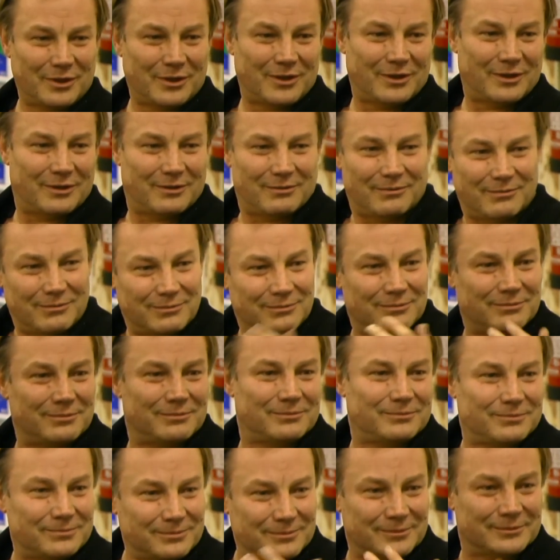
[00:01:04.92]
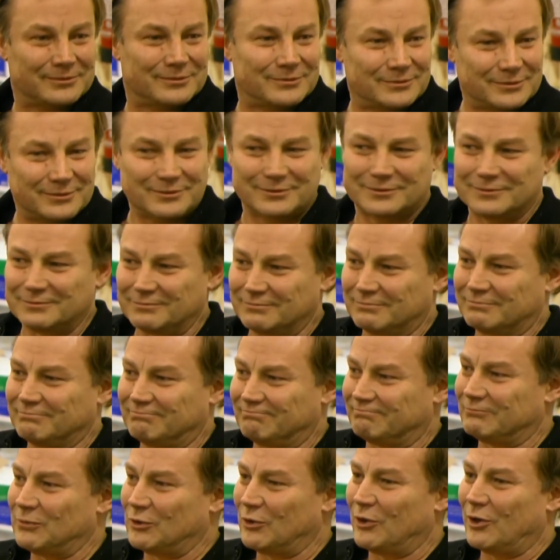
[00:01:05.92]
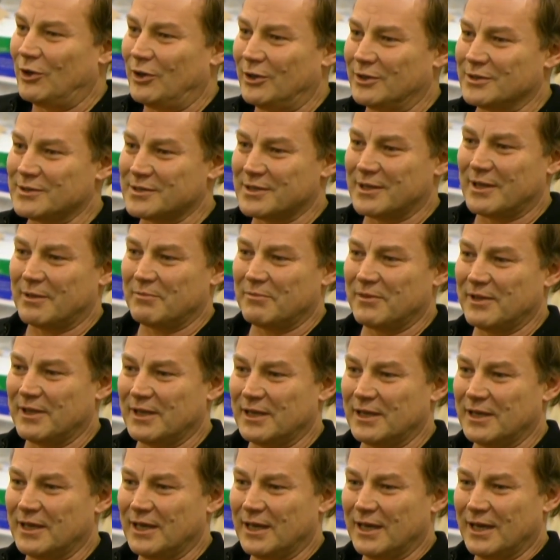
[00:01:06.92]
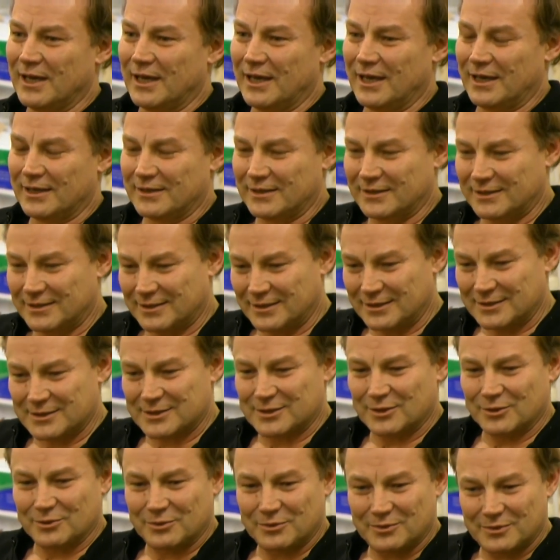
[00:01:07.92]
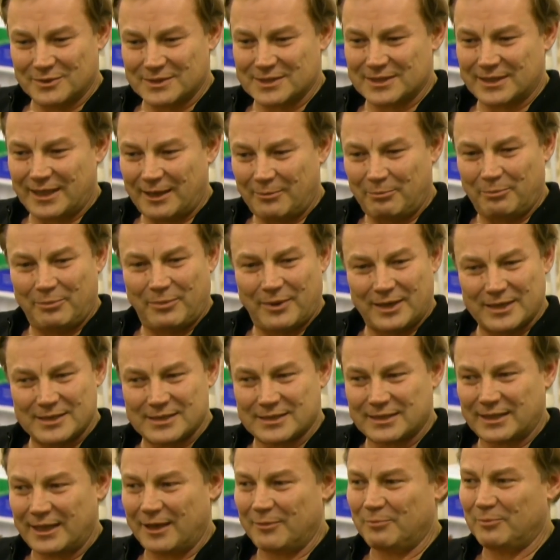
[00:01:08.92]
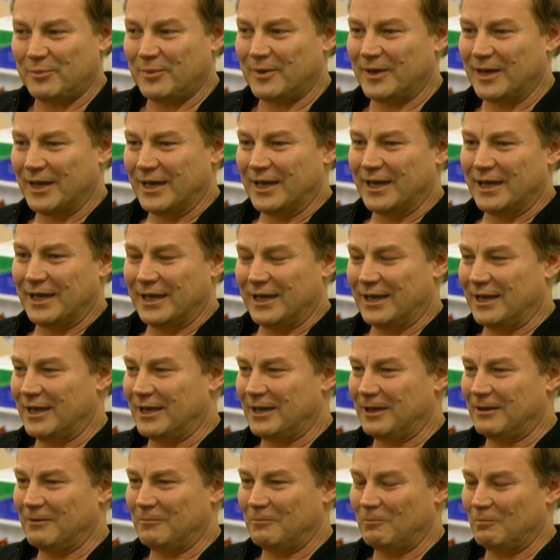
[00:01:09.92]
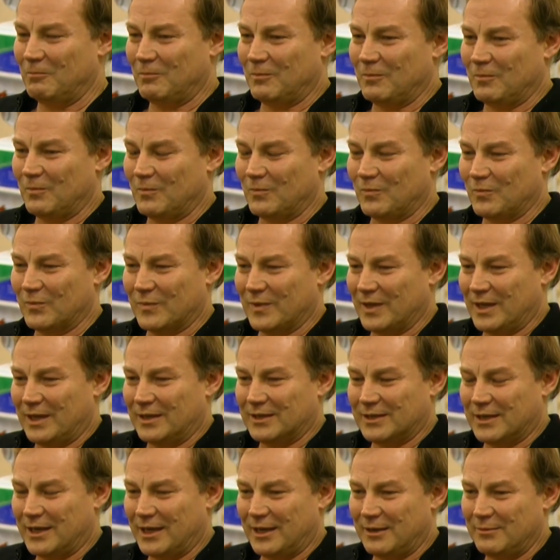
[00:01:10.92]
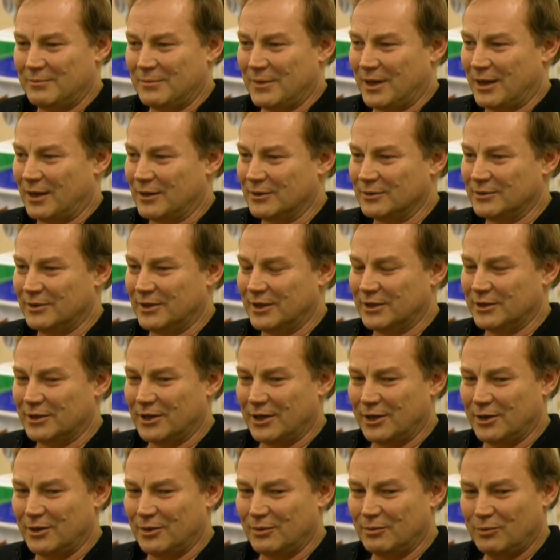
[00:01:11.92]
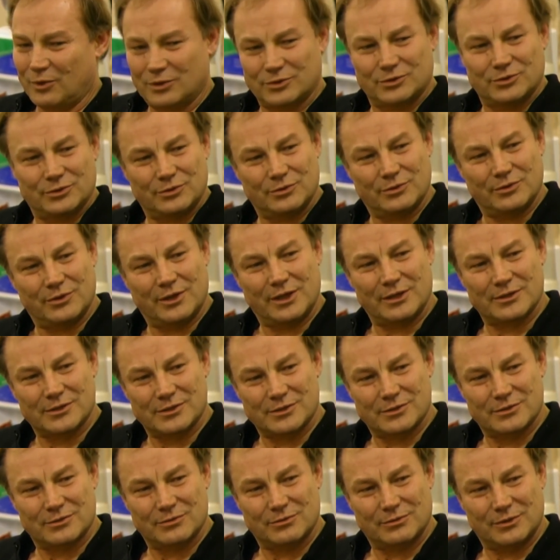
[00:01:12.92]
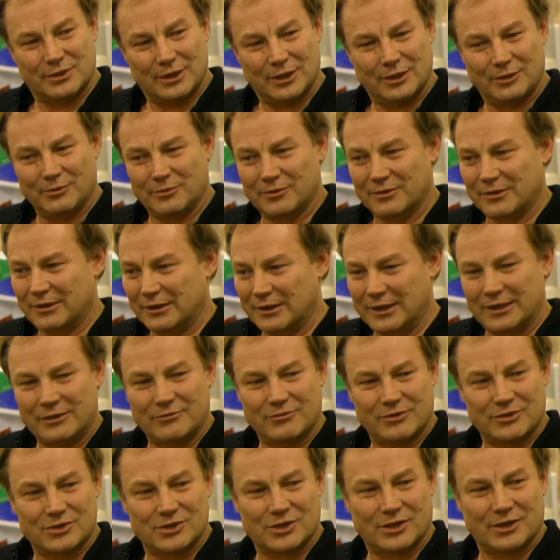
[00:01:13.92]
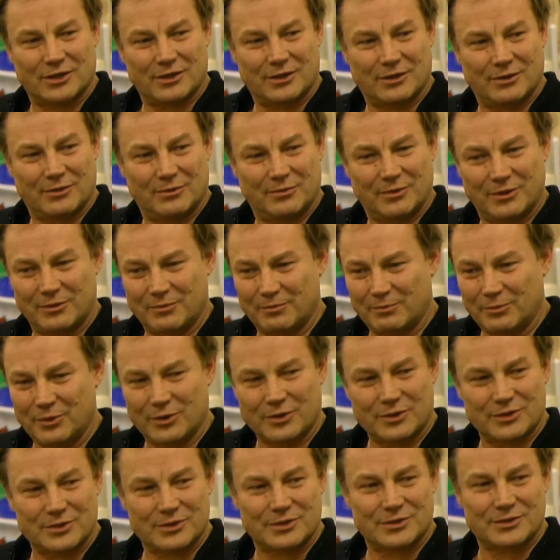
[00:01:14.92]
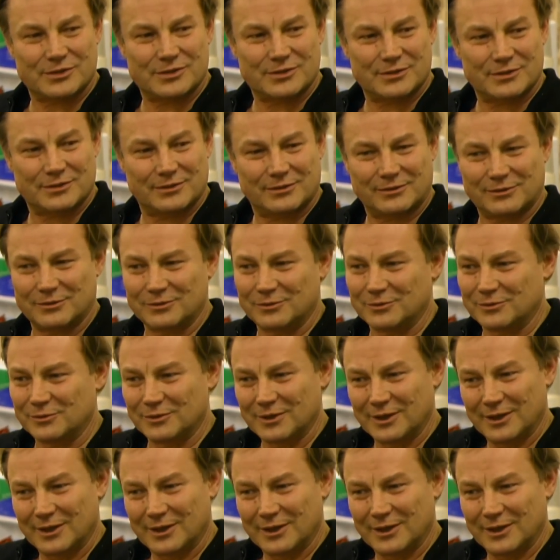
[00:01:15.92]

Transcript: uh, learn something. And so step by step uh, it came out that I want to do this, to deal with literature, with books, to